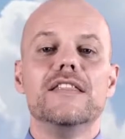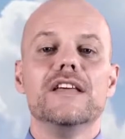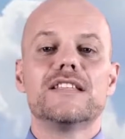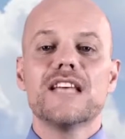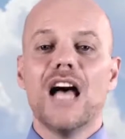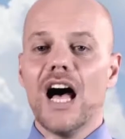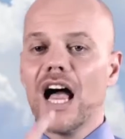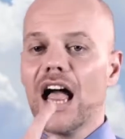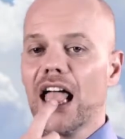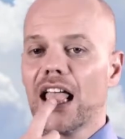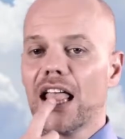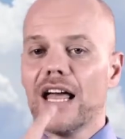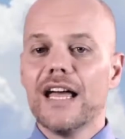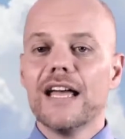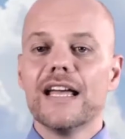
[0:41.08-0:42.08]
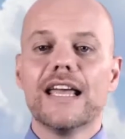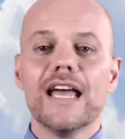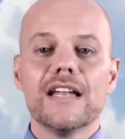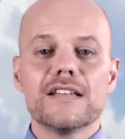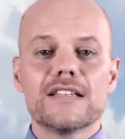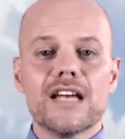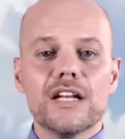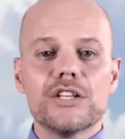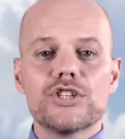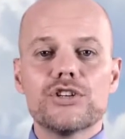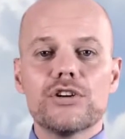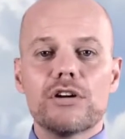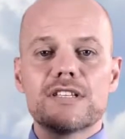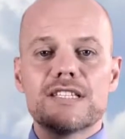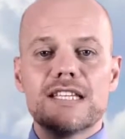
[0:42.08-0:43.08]
The tongue can
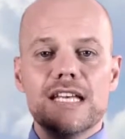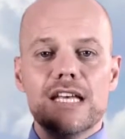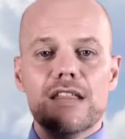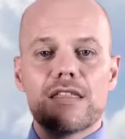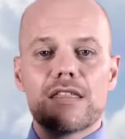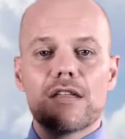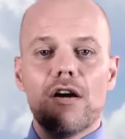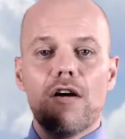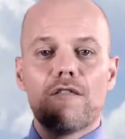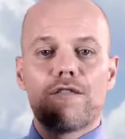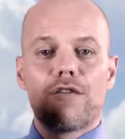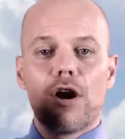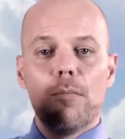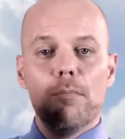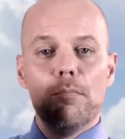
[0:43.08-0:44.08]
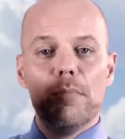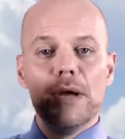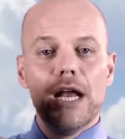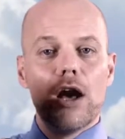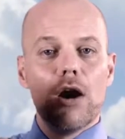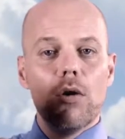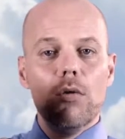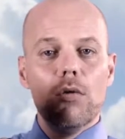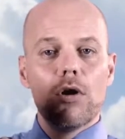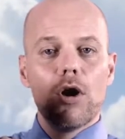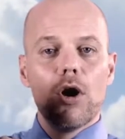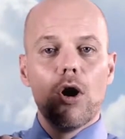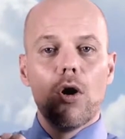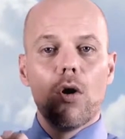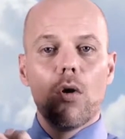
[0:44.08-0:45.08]
touch your teeth from below
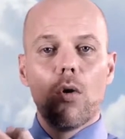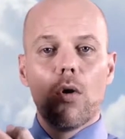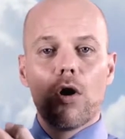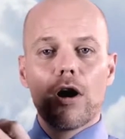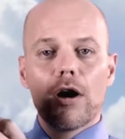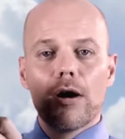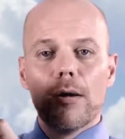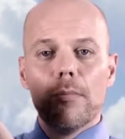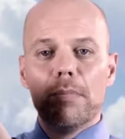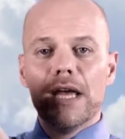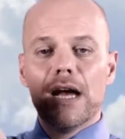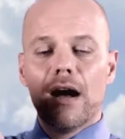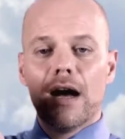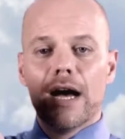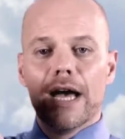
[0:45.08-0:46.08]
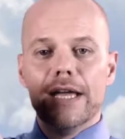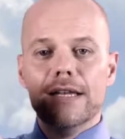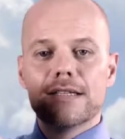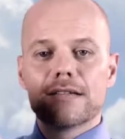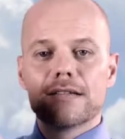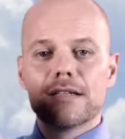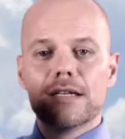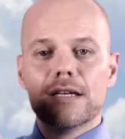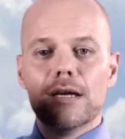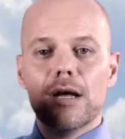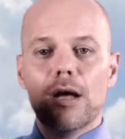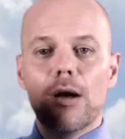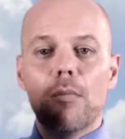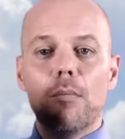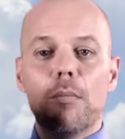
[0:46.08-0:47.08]
or behind,
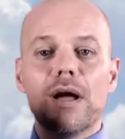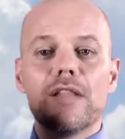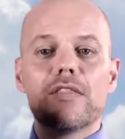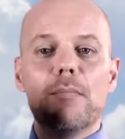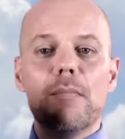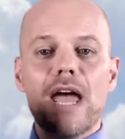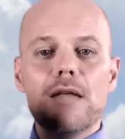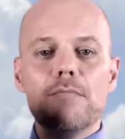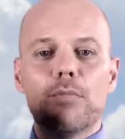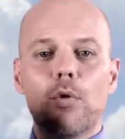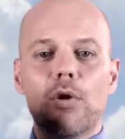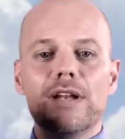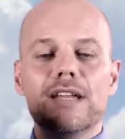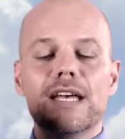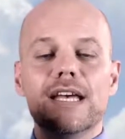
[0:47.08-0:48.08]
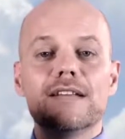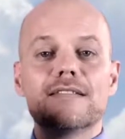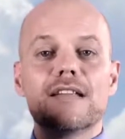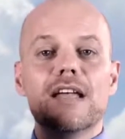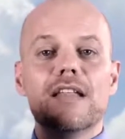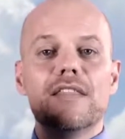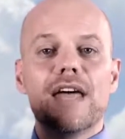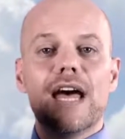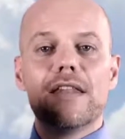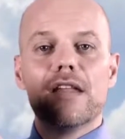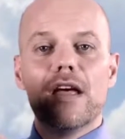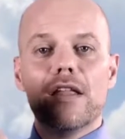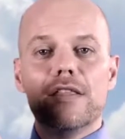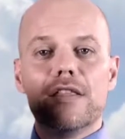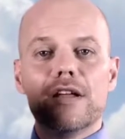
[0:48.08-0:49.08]
but the main point is that
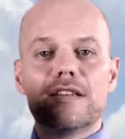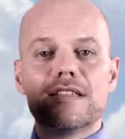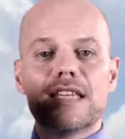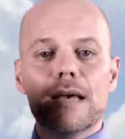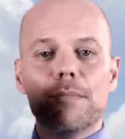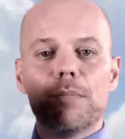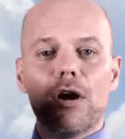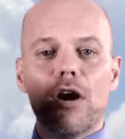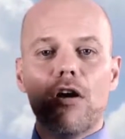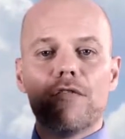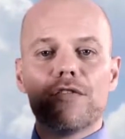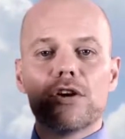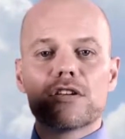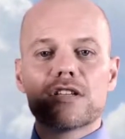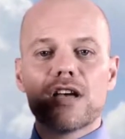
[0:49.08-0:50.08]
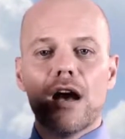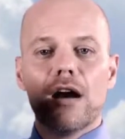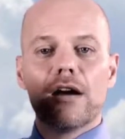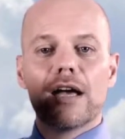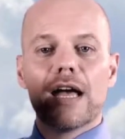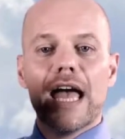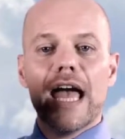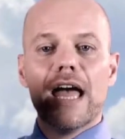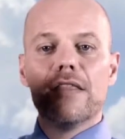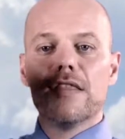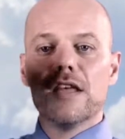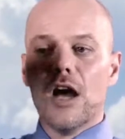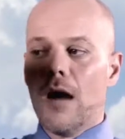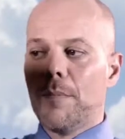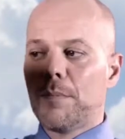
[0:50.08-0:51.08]
the tip of your tongue
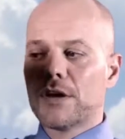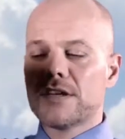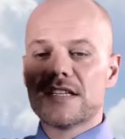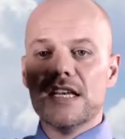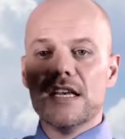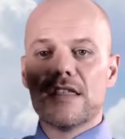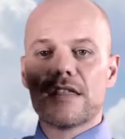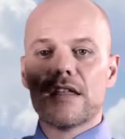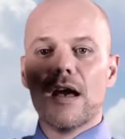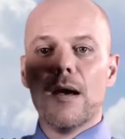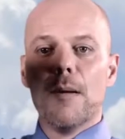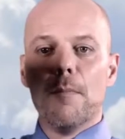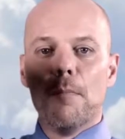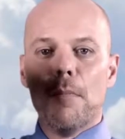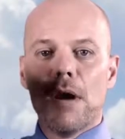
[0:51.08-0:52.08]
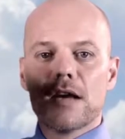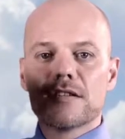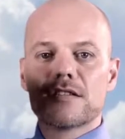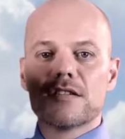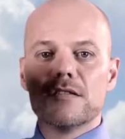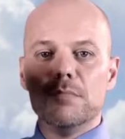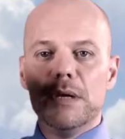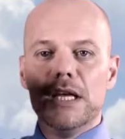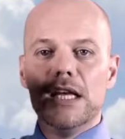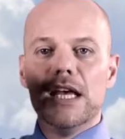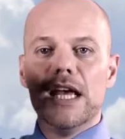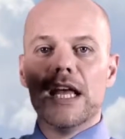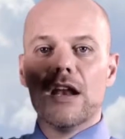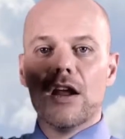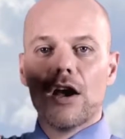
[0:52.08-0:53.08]
and the upper teeth must
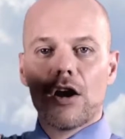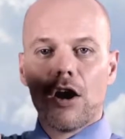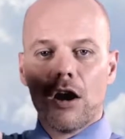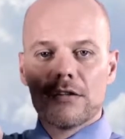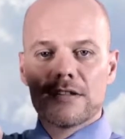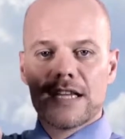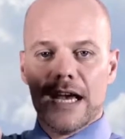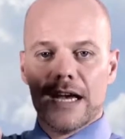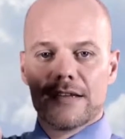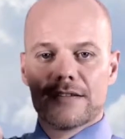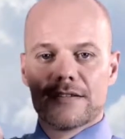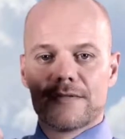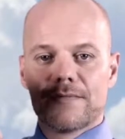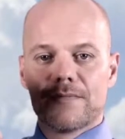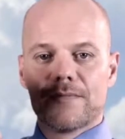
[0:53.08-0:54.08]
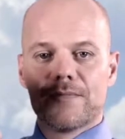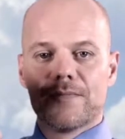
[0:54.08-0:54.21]
be in contact.